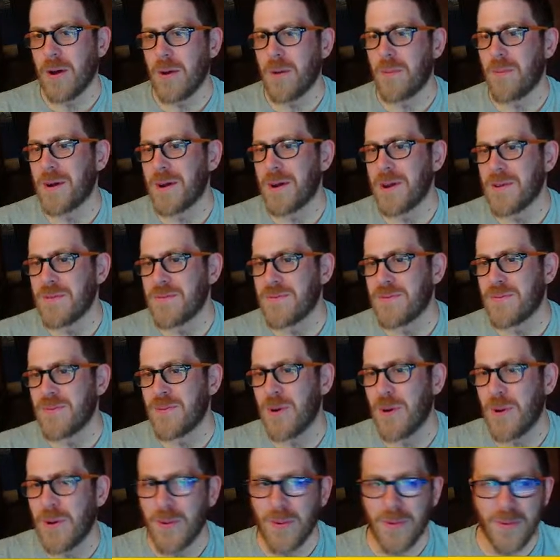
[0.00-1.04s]
what a
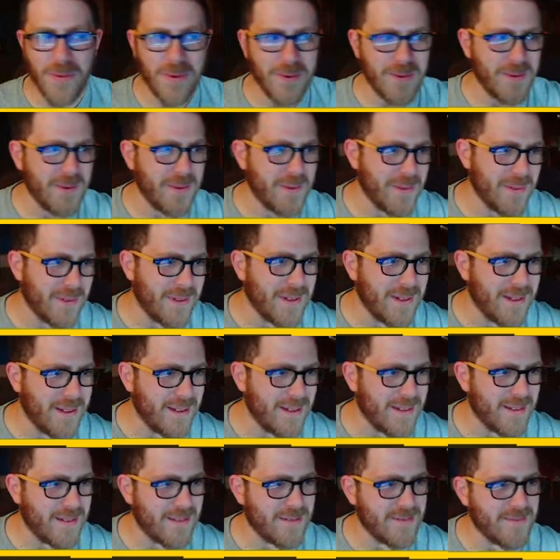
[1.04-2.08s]
fool.
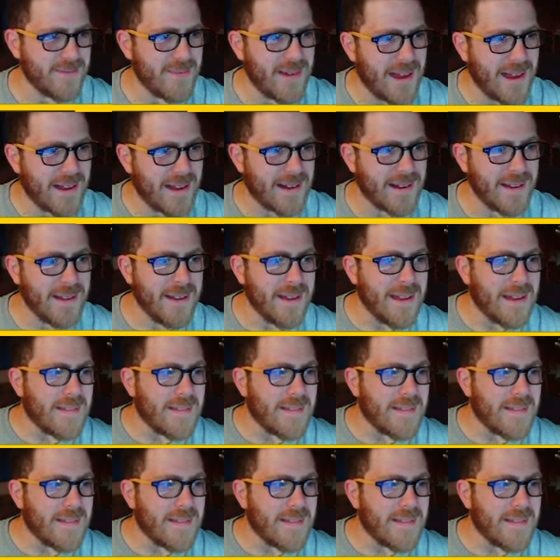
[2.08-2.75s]
Man,